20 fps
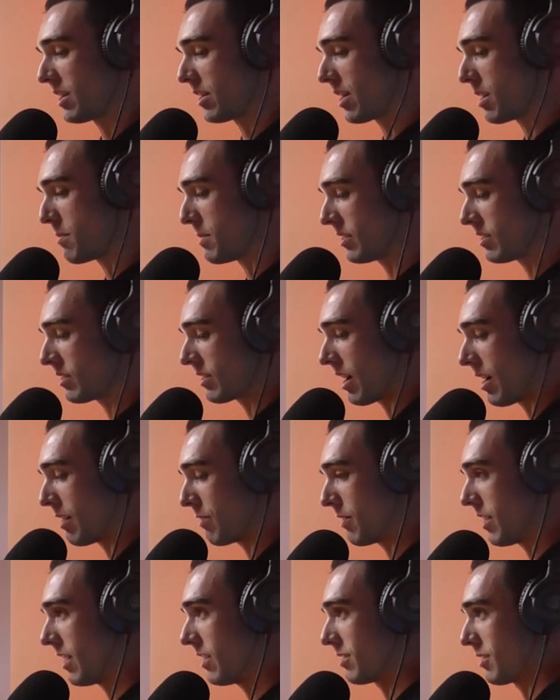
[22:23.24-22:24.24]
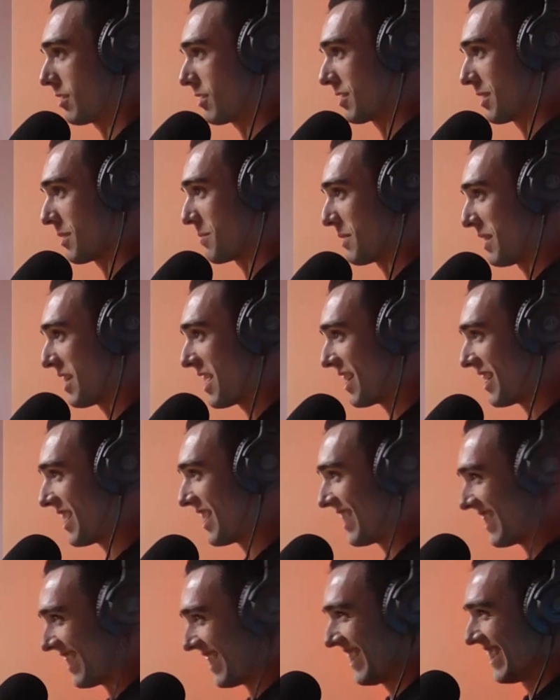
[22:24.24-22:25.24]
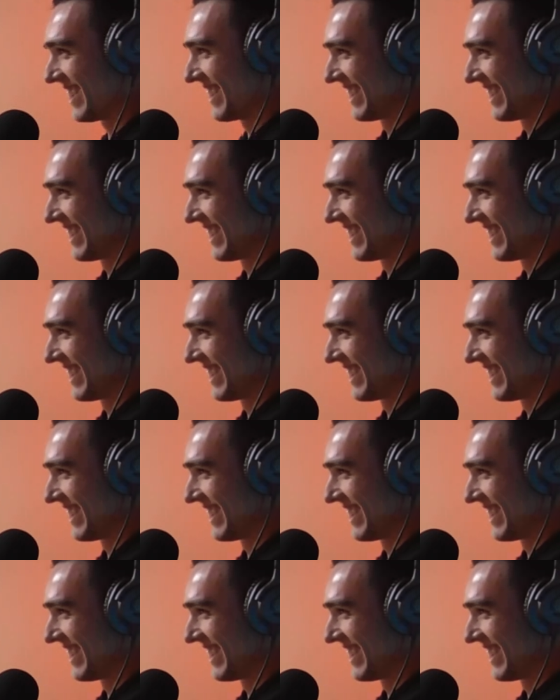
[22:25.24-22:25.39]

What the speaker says: You're going to be Scarface or something like that.